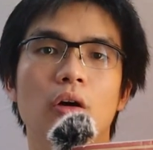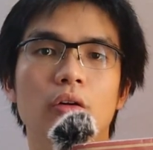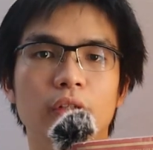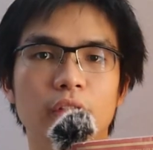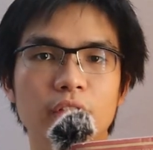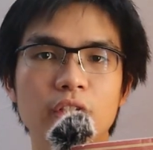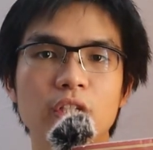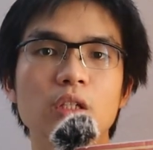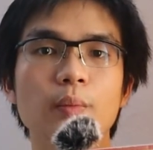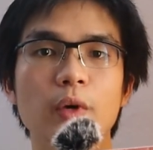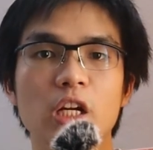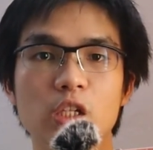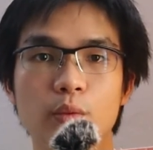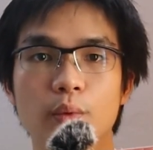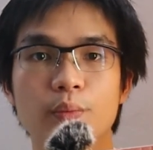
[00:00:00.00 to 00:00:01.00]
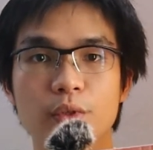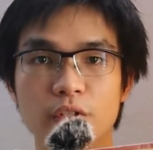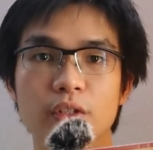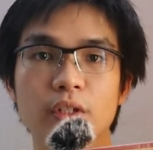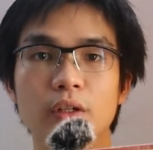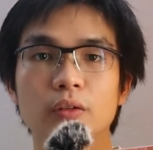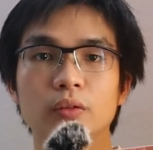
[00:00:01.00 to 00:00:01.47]
on the key management
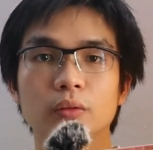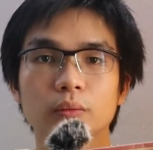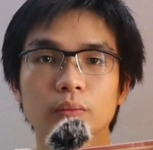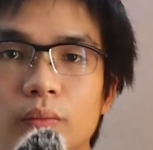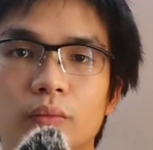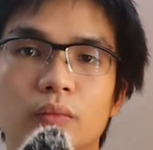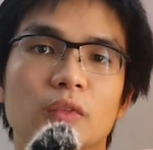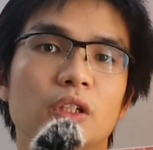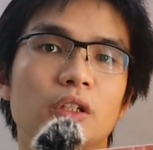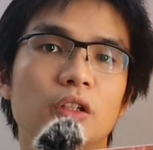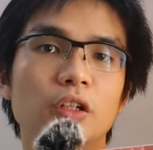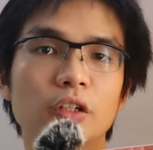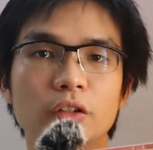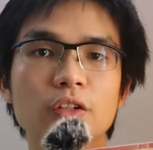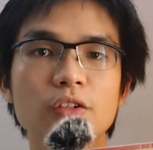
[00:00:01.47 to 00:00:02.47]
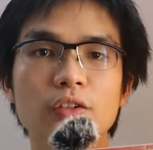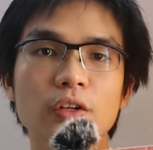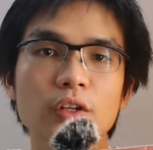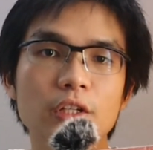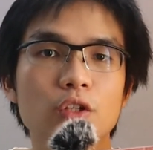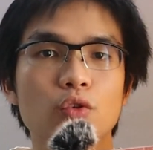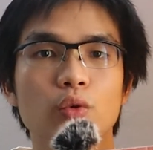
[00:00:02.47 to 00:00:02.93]
personnel. In this
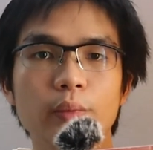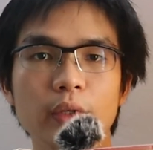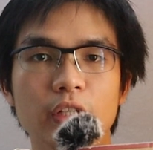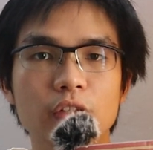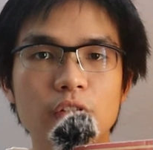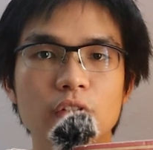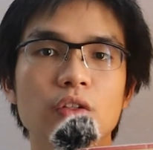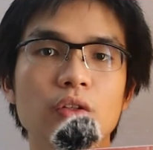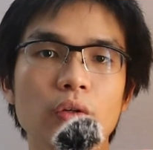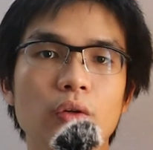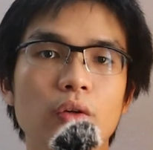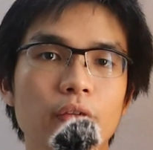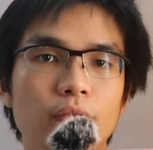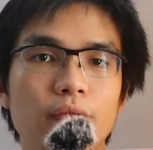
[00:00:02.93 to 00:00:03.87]
case, it will be the CEO